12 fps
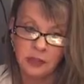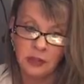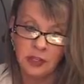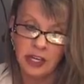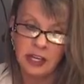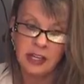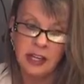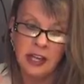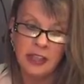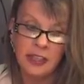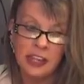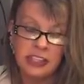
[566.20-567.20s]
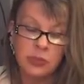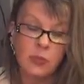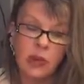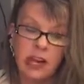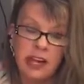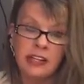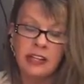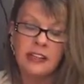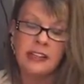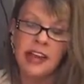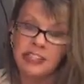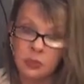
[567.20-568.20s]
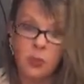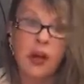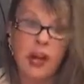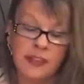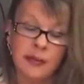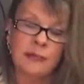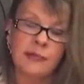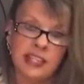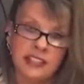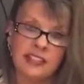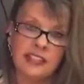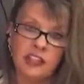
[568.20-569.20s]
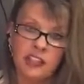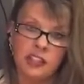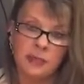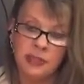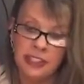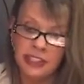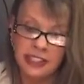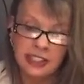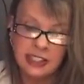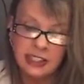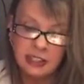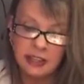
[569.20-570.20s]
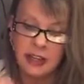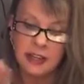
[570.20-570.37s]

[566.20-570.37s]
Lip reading: Okay, that's why the message in the beginning,